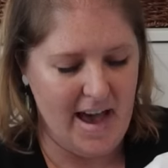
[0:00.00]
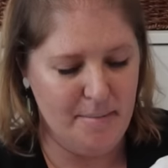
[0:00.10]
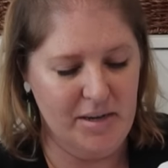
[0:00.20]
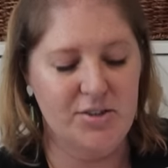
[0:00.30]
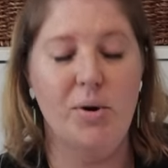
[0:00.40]
that,
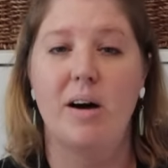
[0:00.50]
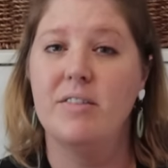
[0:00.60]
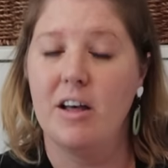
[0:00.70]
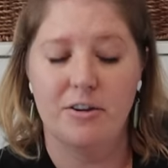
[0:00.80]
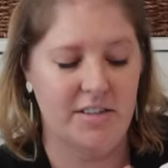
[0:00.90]
but
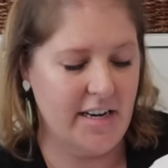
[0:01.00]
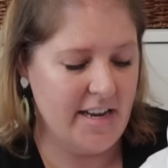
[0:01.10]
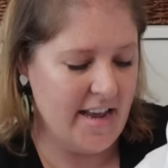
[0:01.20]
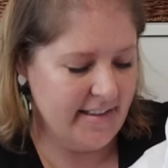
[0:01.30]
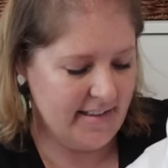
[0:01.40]

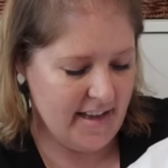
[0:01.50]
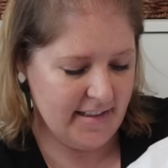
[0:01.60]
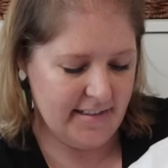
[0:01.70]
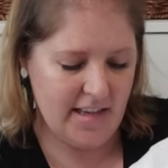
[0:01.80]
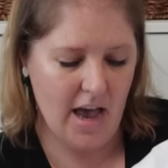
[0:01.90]

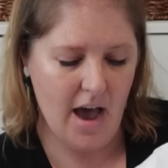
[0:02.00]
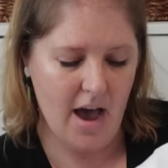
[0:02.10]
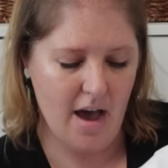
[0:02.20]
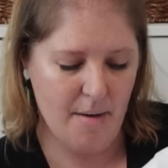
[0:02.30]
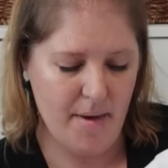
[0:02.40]
$12.98,
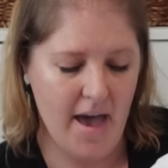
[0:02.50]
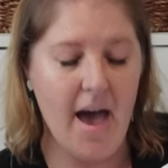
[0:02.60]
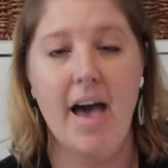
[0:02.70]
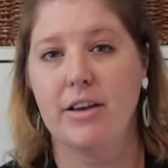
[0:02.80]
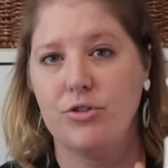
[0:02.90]
um,
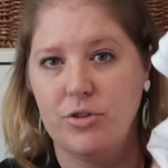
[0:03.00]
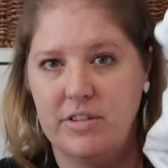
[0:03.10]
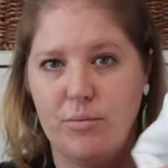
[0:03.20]
extra